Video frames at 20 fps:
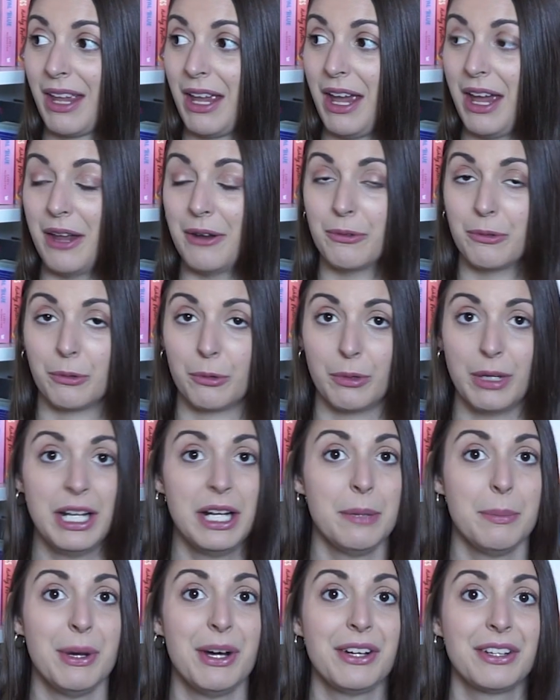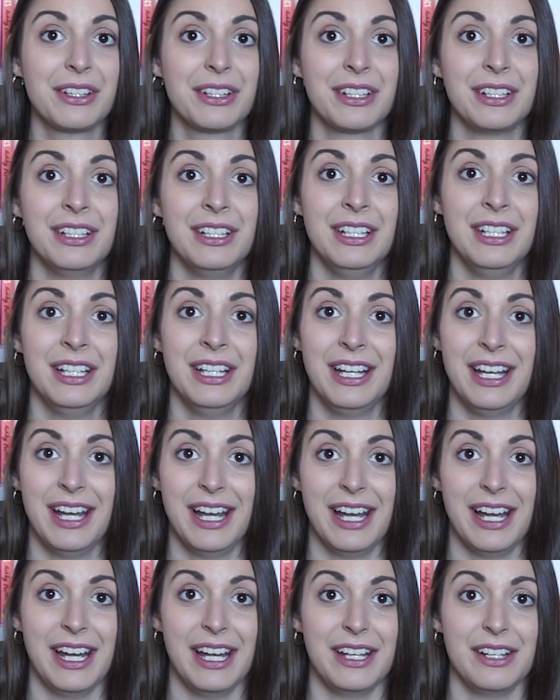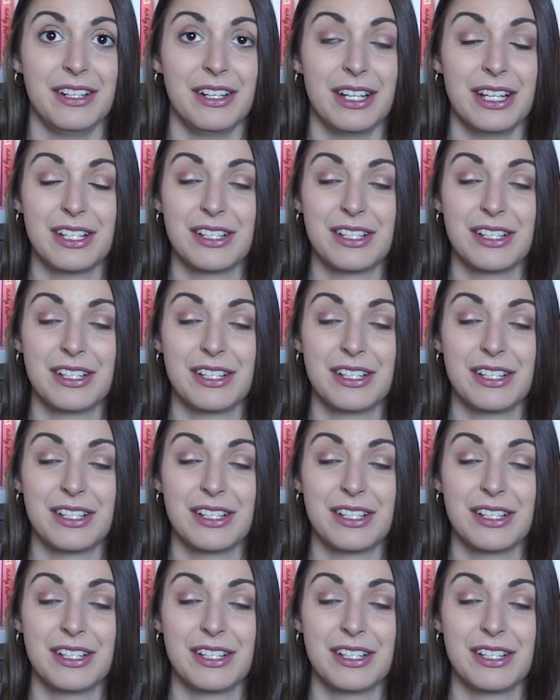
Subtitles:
and read a book and